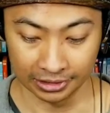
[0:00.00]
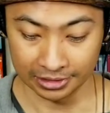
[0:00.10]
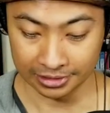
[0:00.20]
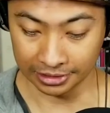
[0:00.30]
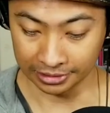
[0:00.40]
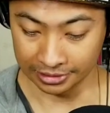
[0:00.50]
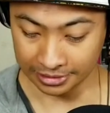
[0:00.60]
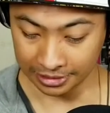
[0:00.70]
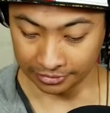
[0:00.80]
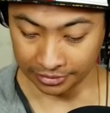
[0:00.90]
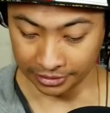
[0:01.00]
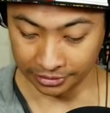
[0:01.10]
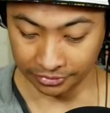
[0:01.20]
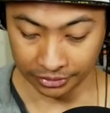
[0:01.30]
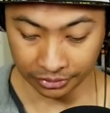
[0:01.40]
let's check this out right
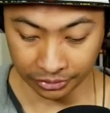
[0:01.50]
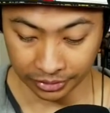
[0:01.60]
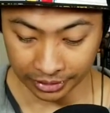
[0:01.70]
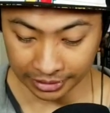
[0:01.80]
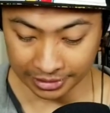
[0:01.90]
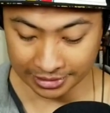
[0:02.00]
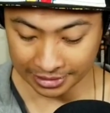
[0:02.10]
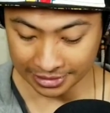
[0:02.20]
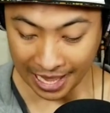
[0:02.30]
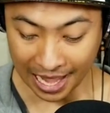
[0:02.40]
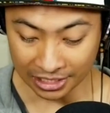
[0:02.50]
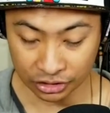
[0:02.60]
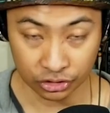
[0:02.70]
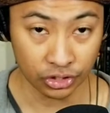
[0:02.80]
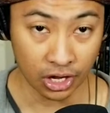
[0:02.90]
here real quick. It says
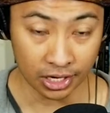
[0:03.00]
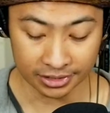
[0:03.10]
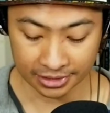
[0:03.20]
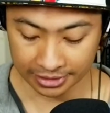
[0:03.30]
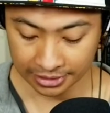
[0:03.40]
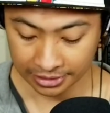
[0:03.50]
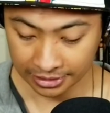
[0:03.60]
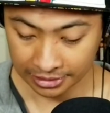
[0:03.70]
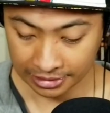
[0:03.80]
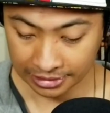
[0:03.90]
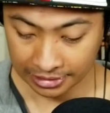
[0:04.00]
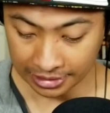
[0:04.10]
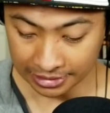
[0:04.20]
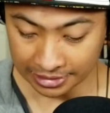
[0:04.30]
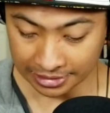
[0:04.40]
astronauts.
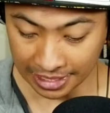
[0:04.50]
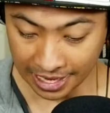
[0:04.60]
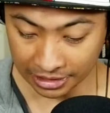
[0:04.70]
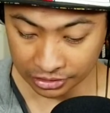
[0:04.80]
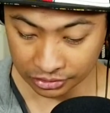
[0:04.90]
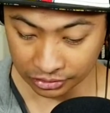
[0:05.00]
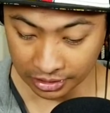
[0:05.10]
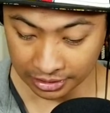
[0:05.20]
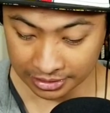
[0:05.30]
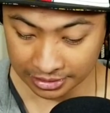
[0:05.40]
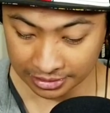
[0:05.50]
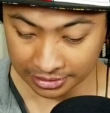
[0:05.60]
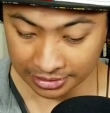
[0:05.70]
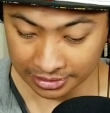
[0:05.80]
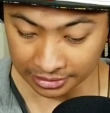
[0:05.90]
It says astronauts
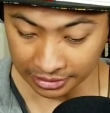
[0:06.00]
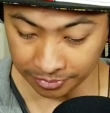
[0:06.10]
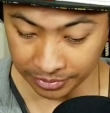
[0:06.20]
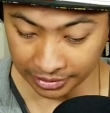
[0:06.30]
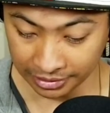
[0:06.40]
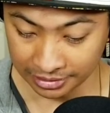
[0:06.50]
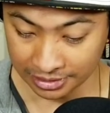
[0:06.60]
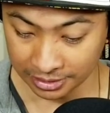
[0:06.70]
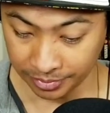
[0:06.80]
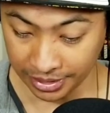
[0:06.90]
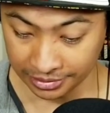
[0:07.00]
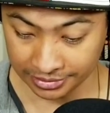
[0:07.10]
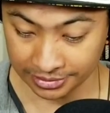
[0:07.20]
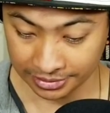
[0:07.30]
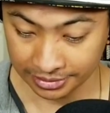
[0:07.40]
sleeping in
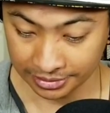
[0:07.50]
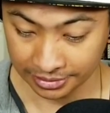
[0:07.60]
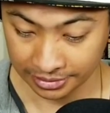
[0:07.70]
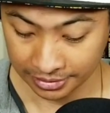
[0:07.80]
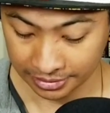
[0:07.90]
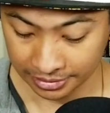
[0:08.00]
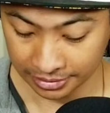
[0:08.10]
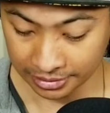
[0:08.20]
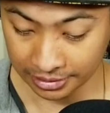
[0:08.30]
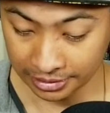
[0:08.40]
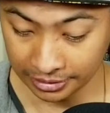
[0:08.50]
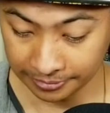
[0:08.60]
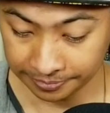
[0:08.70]
space. All right.